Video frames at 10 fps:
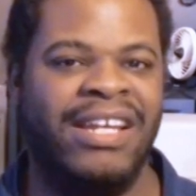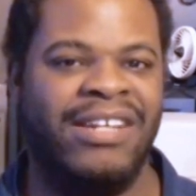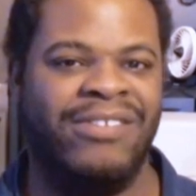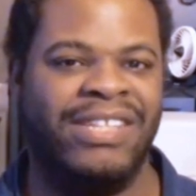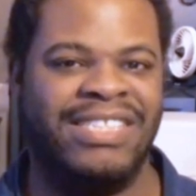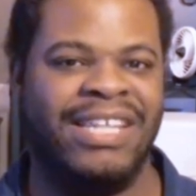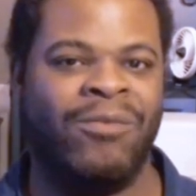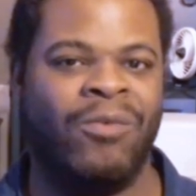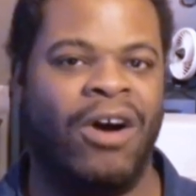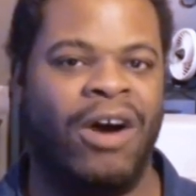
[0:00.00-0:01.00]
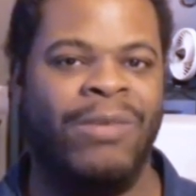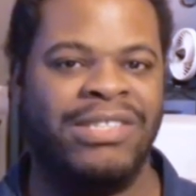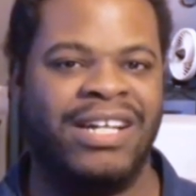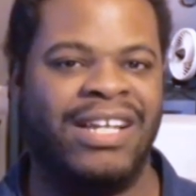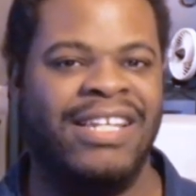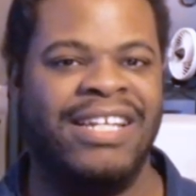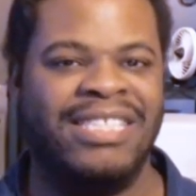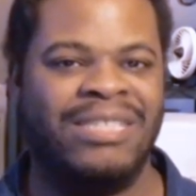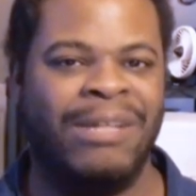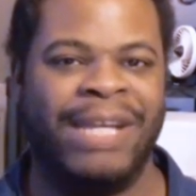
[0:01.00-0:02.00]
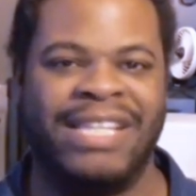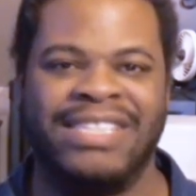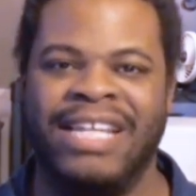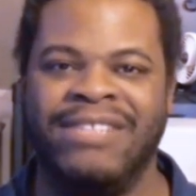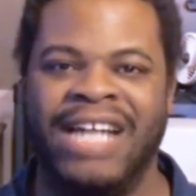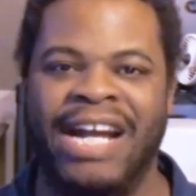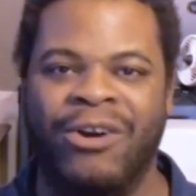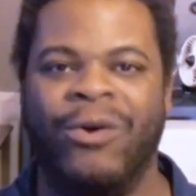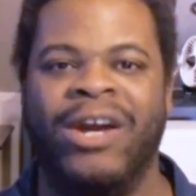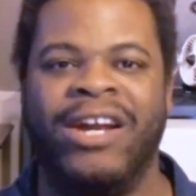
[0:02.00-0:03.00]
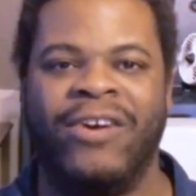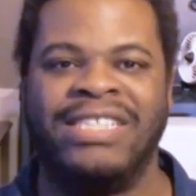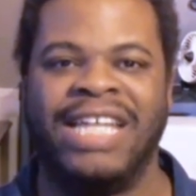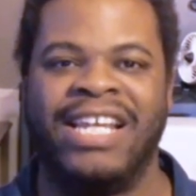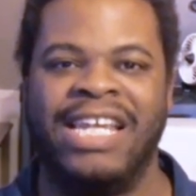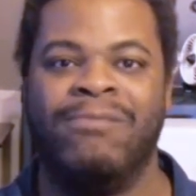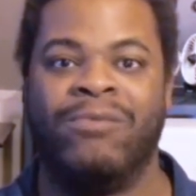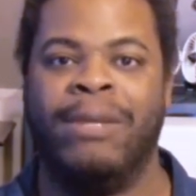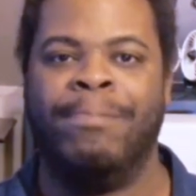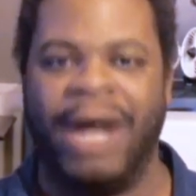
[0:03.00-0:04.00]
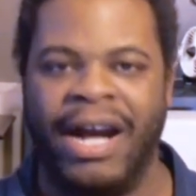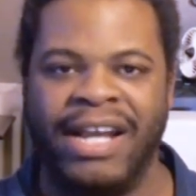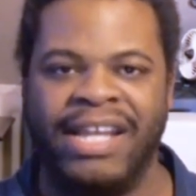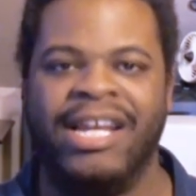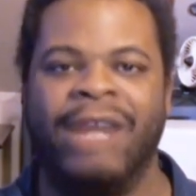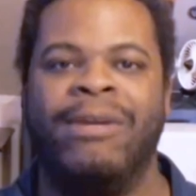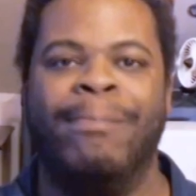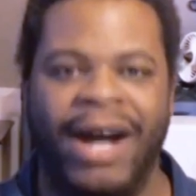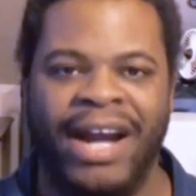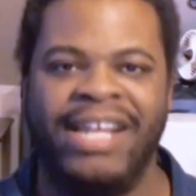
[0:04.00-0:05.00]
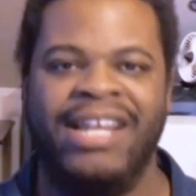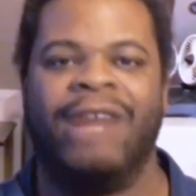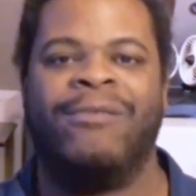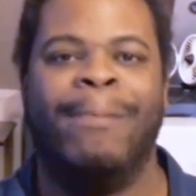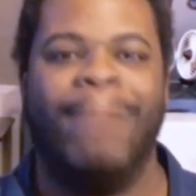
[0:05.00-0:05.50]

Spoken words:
you know, they said Raw was a clean sweep, but at the same time, Corey Graves had to keep reminding that